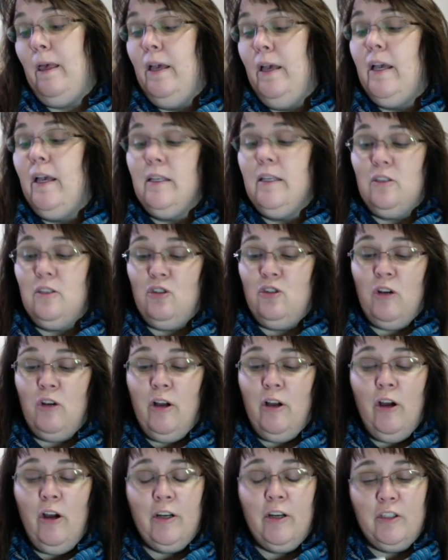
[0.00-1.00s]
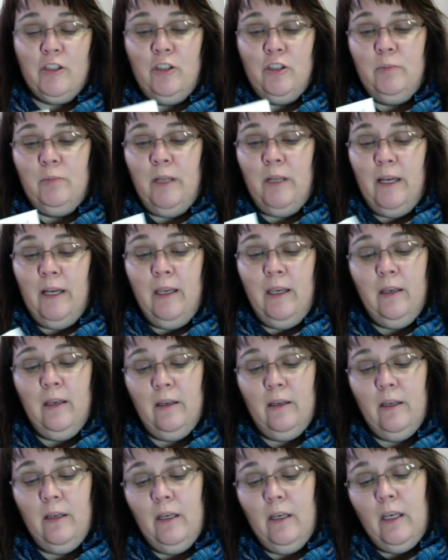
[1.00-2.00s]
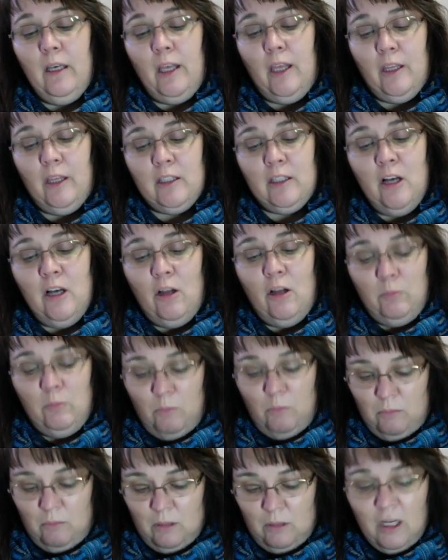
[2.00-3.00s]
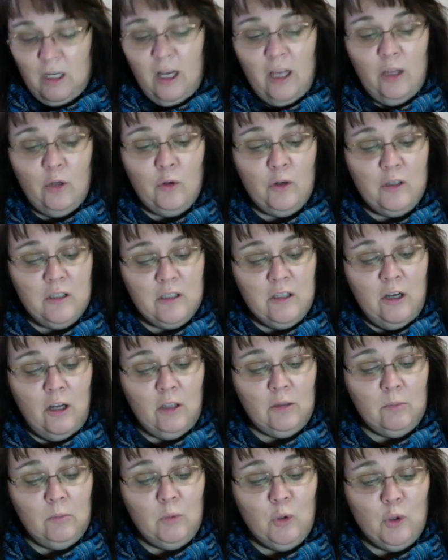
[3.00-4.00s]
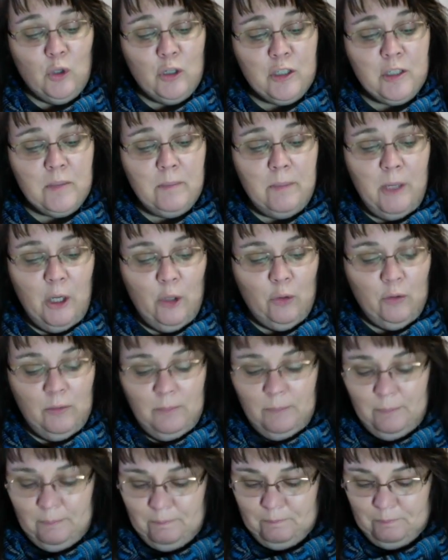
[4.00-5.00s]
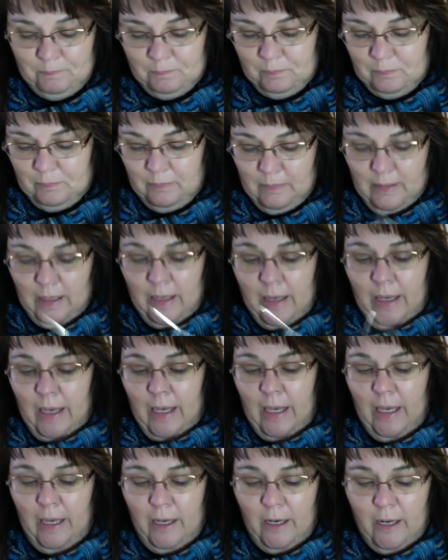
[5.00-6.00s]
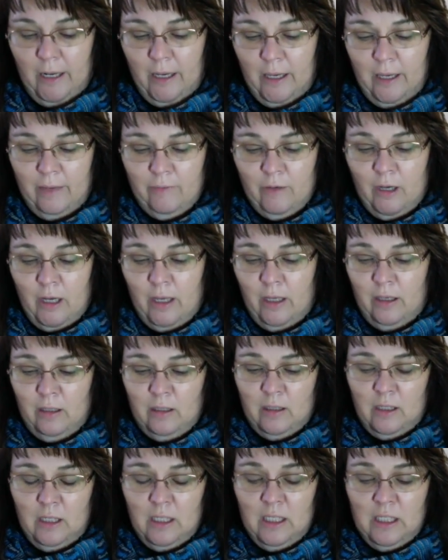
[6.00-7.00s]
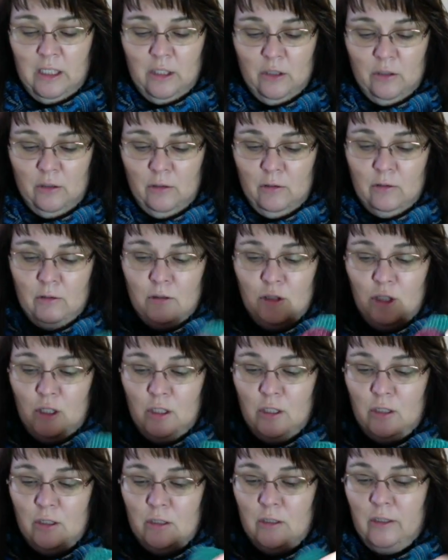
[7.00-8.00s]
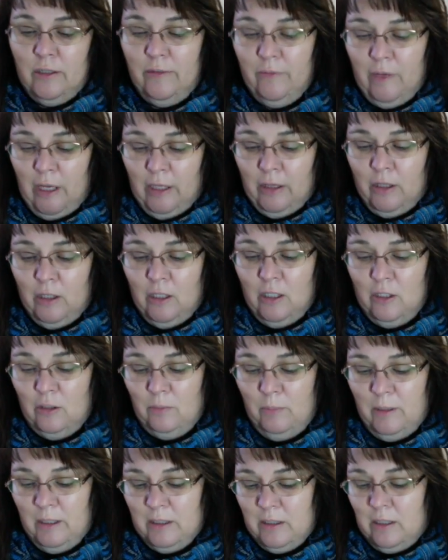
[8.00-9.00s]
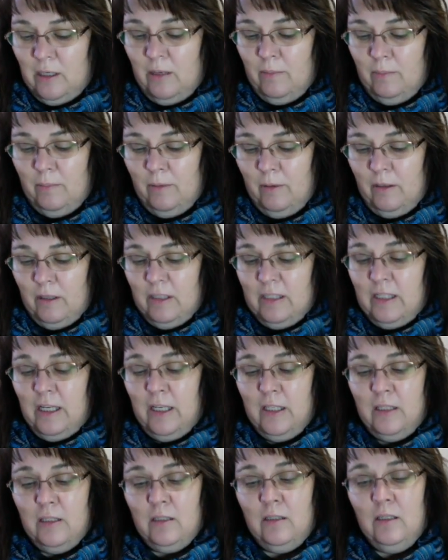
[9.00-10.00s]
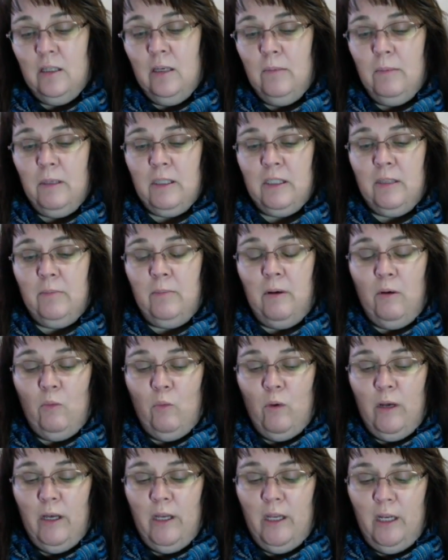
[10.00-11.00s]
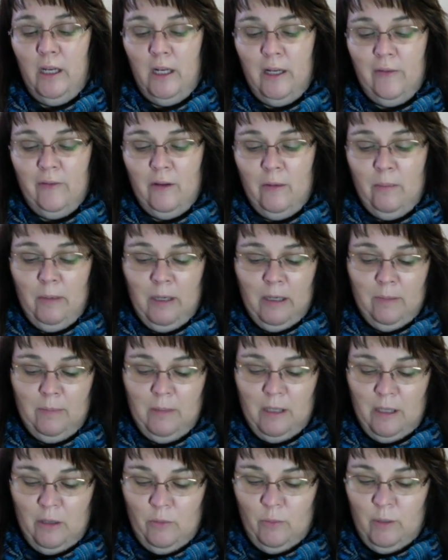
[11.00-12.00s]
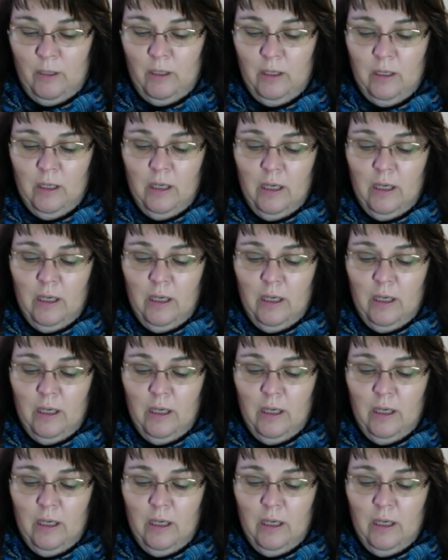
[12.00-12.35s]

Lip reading: It's a Strong Heart 2-ply, and the color is called Moore's Poem. And I have gotten the heels turned. I've got the heel picked up, the sides picked up on one, and I've got to pick up the other one.